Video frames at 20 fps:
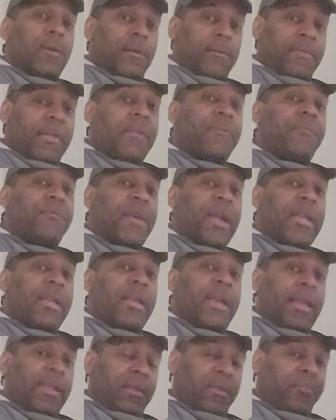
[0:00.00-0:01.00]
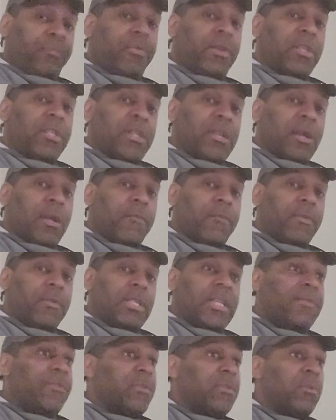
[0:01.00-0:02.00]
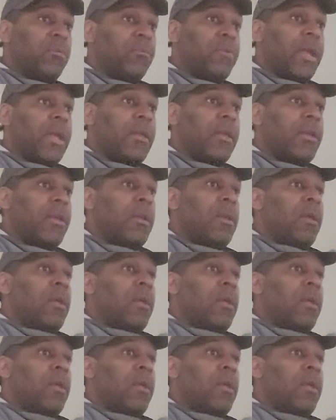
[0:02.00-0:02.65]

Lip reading: of that fight, at the press conference, even in the ring,